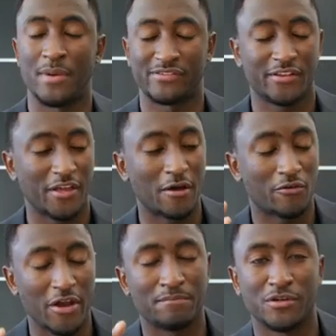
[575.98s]
but basically a
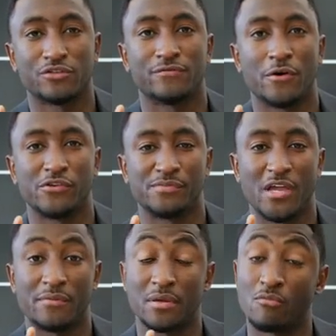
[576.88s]
great budget phone is
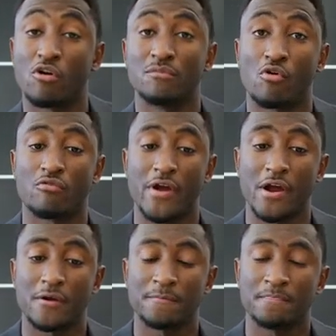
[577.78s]
becoming more and more
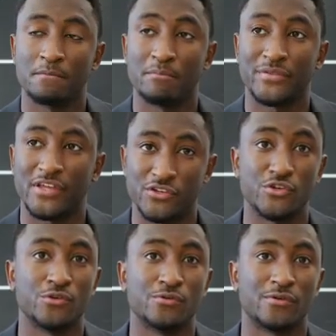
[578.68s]
rare, but they
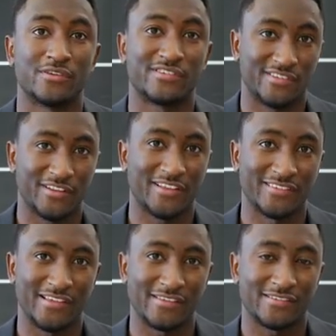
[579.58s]
do still
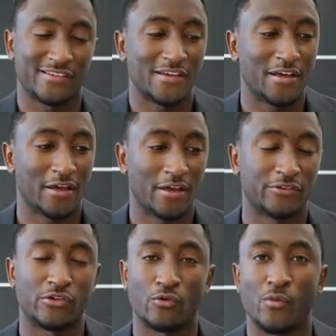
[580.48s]
exist.
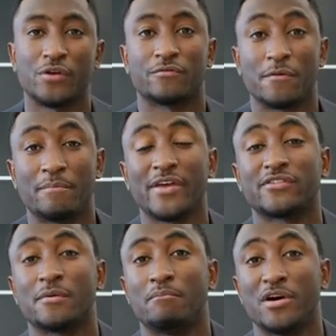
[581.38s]
So the winner for
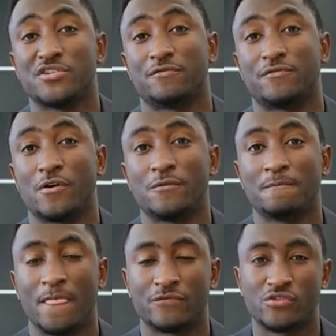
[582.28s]
best budget
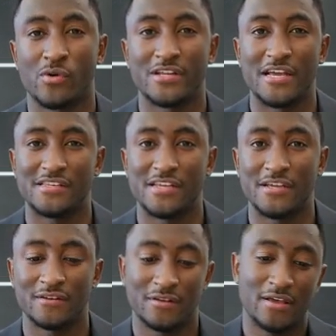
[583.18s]
phone of
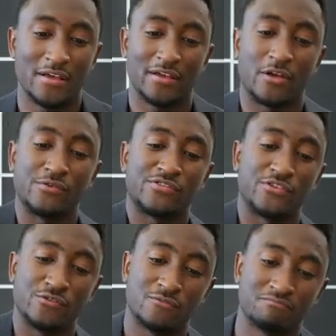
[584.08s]
2018 goes
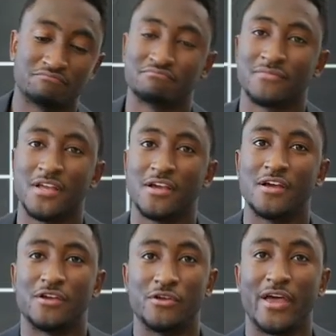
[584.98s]
to,
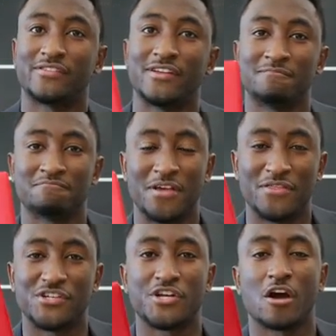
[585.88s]
you guessed it,
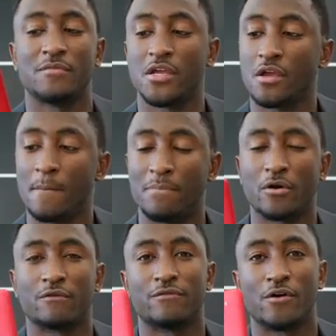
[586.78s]
the Xiaomi
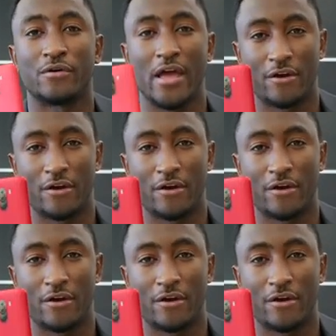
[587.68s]
Pocophone